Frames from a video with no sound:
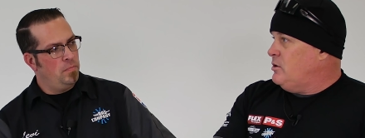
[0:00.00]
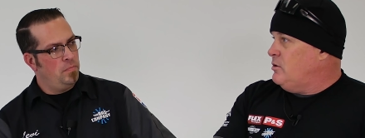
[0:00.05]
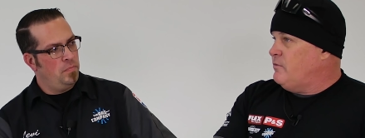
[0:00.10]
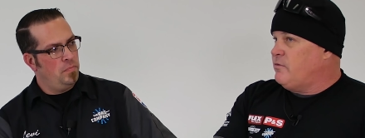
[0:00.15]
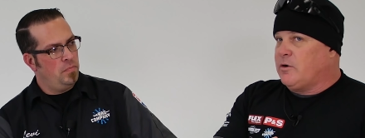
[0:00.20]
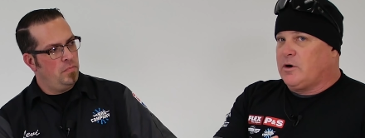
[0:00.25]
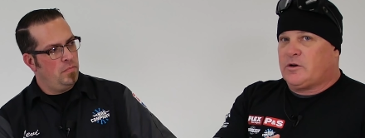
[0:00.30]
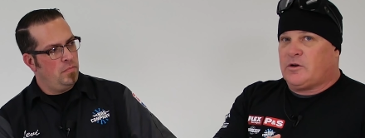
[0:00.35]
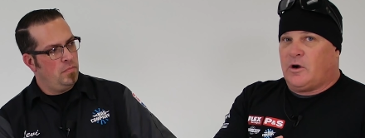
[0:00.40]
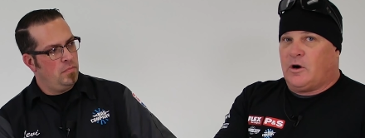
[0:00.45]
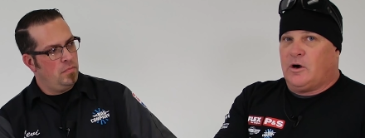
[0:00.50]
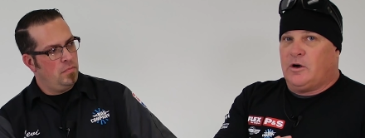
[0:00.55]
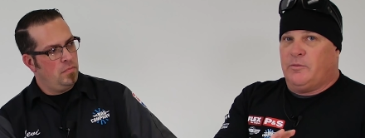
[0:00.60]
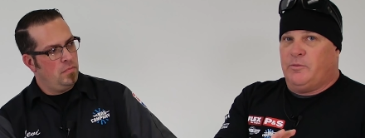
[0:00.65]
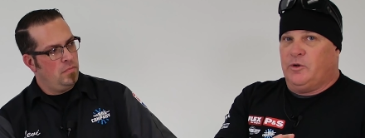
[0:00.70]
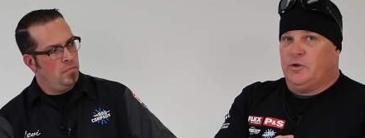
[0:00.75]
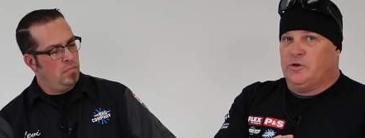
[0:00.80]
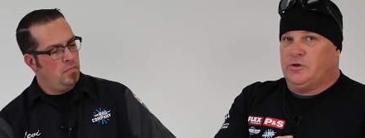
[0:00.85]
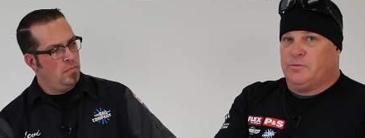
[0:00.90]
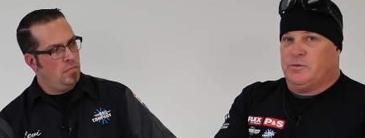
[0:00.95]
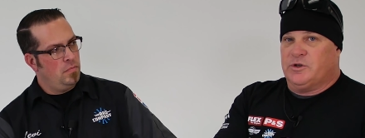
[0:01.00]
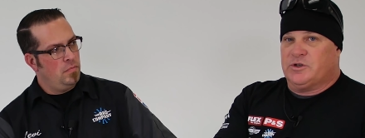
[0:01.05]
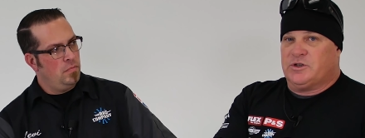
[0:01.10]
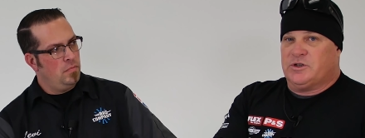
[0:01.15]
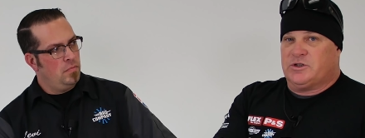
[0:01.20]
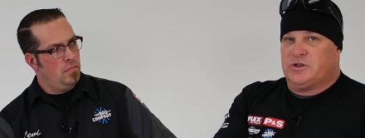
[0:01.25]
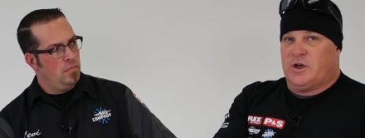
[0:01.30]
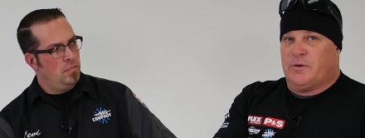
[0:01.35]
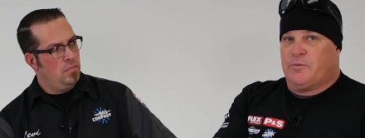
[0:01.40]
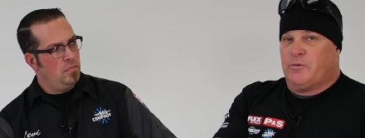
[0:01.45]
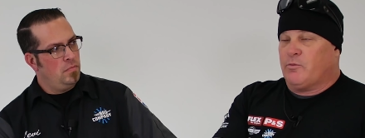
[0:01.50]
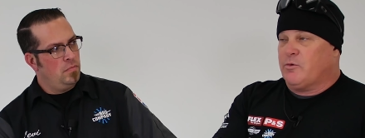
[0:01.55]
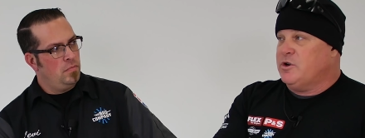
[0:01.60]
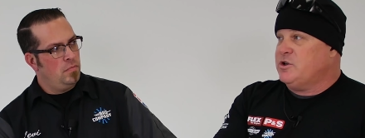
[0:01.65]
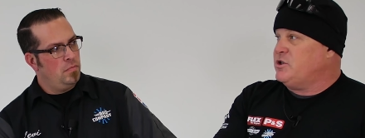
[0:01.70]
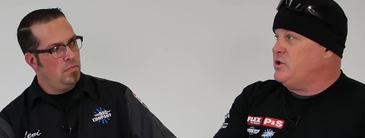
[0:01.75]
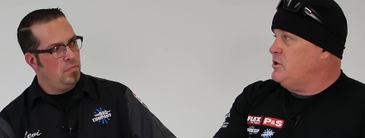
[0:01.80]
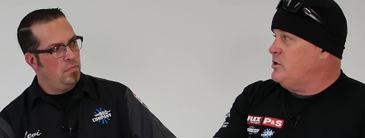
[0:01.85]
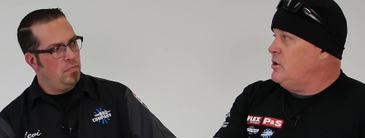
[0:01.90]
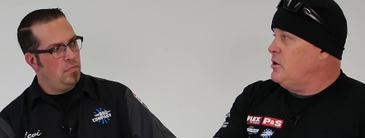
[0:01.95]
Speaker 1: You've worked hard to build your business up in
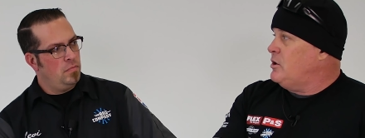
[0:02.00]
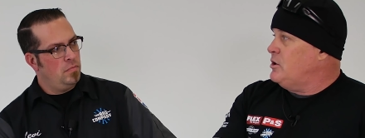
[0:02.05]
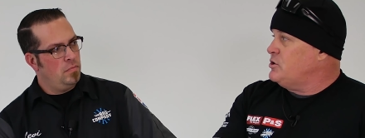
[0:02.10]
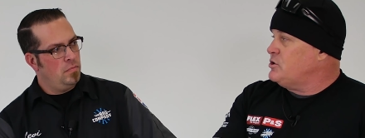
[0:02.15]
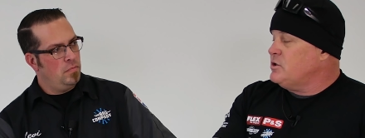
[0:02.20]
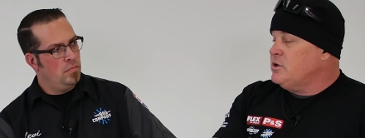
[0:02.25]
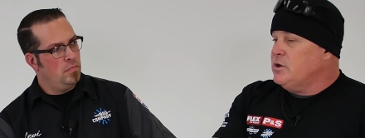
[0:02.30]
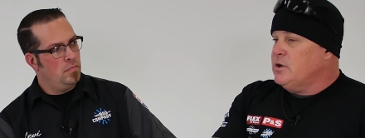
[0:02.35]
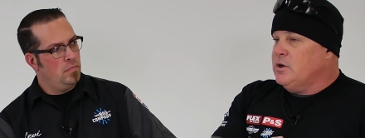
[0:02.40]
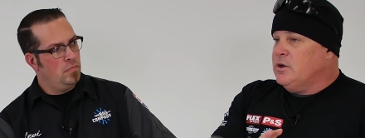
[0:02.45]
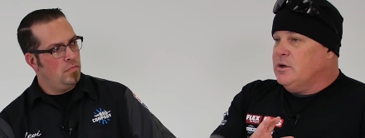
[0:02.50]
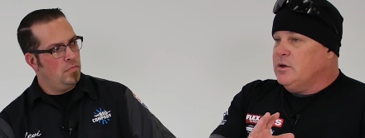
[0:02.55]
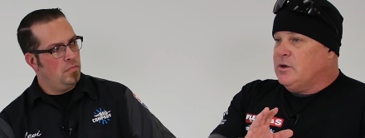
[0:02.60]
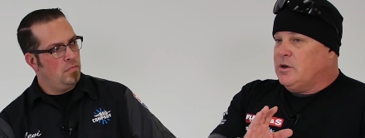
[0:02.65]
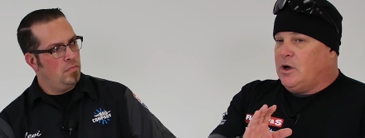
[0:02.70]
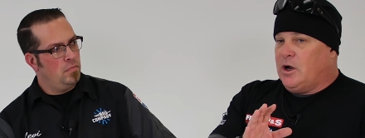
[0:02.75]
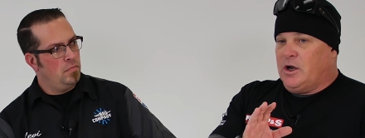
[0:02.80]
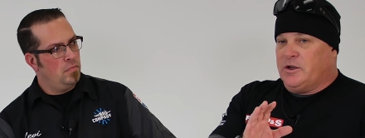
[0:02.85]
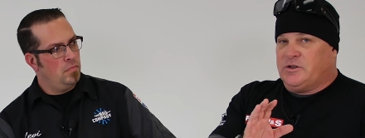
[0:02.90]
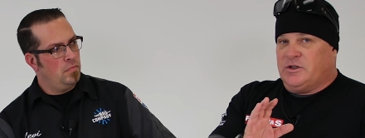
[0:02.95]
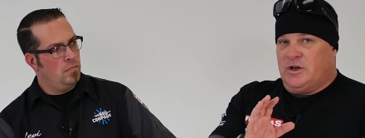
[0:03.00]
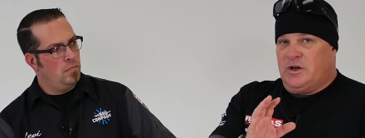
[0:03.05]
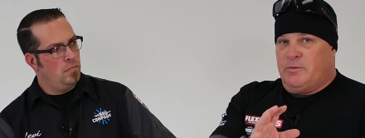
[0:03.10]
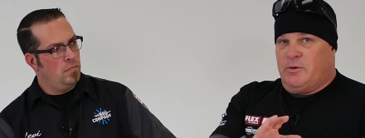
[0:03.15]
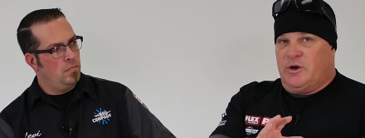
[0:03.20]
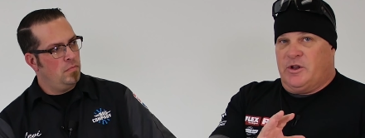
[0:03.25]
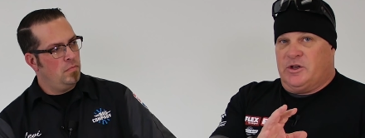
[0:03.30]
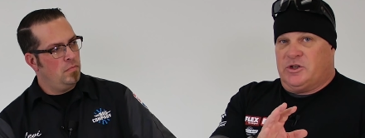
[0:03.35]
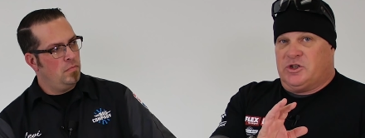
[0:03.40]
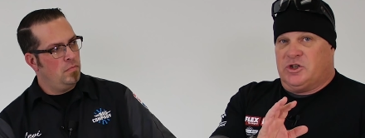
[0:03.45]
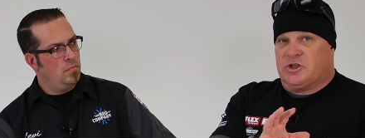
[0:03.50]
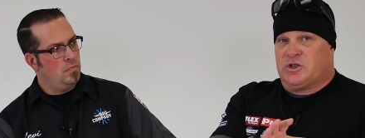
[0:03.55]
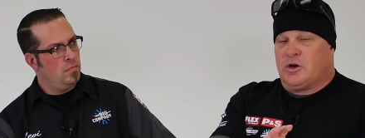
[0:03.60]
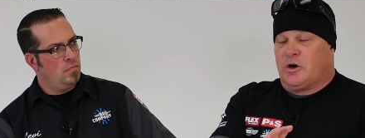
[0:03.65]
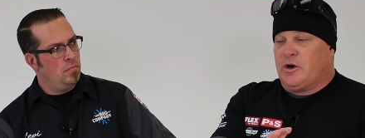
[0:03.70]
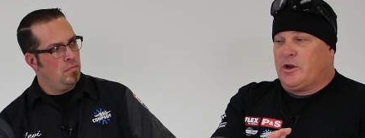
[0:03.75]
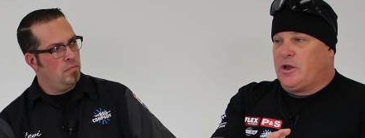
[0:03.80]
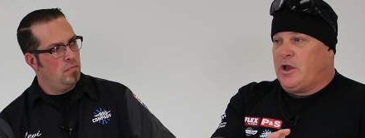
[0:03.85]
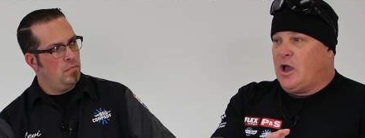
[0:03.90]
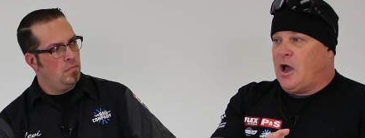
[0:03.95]
recent years uh, to anybody that's just
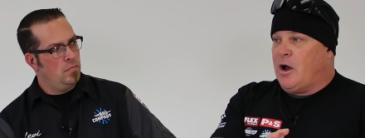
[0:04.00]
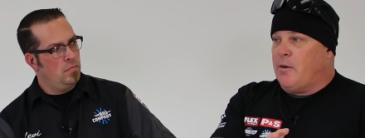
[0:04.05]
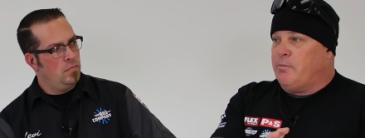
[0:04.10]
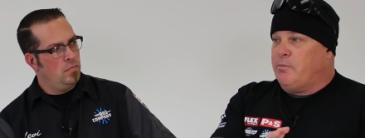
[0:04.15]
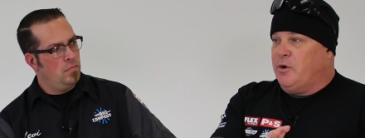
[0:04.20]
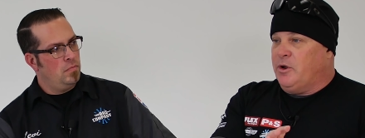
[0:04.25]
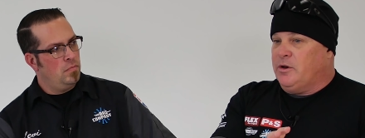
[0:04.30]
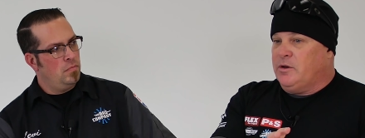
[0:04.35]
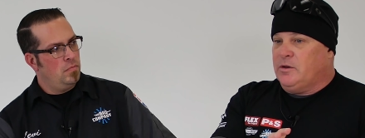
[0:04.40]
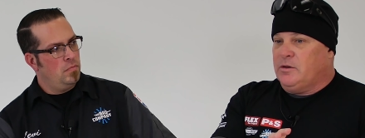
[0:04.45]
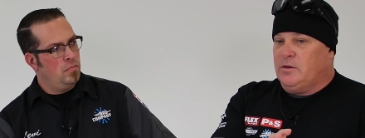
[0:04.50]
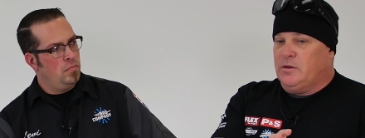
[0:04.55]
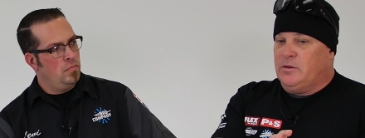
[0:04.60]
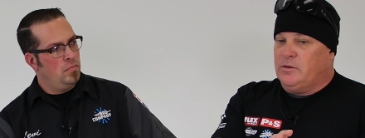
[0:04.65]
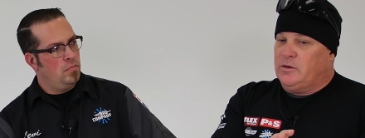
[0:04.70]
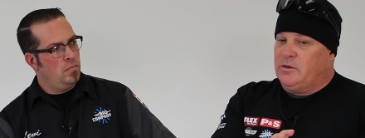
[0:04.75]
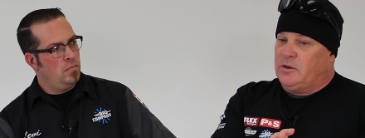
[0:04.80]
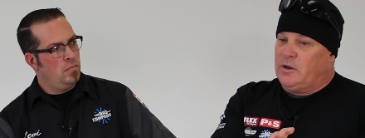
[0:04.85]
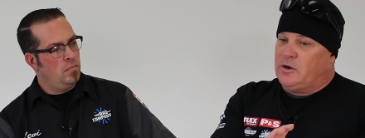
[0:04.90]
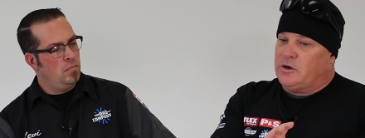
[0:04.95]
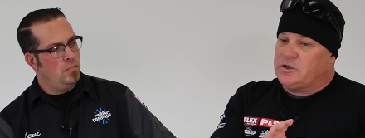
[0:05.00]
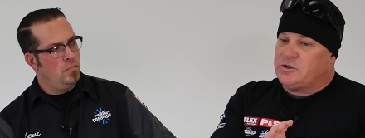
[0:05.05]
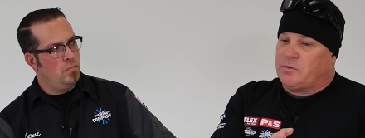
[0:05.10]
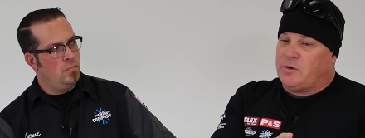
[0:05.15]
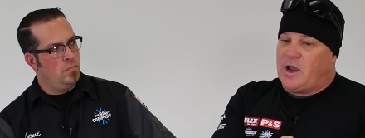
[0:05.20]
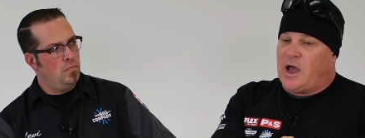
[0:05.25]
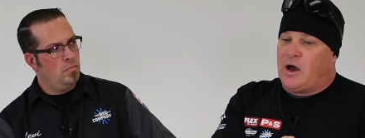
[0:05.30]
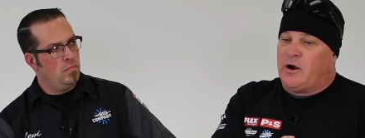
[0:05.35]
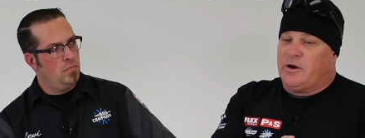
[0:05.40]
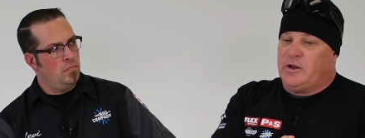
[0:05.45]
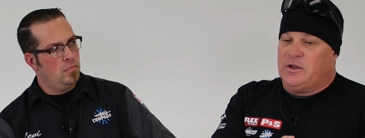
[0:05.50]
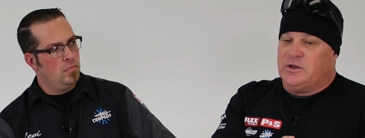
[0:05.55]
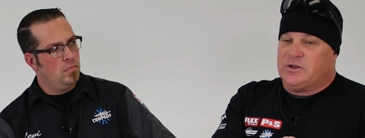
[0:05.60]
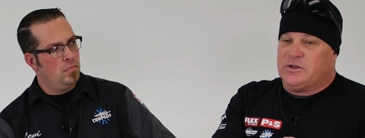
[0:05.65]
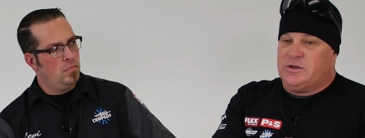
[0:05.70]
starting out. But here's the reality: is